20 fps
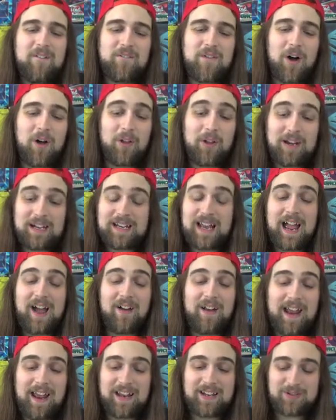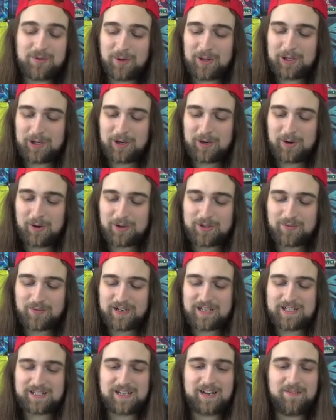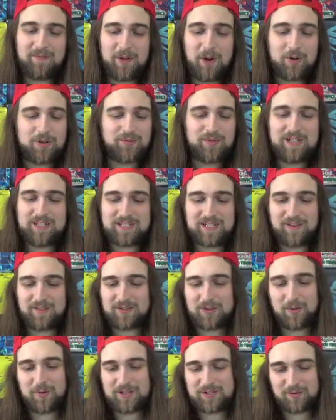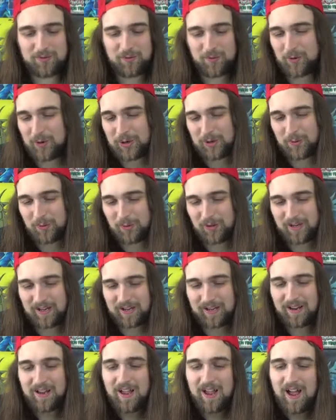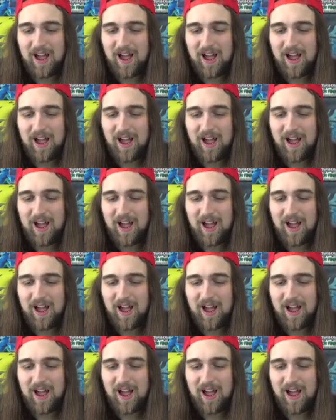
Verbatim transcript: Falling Down, hey, that's really good in Archfiends, and Archfiend stuff's always really cool looking.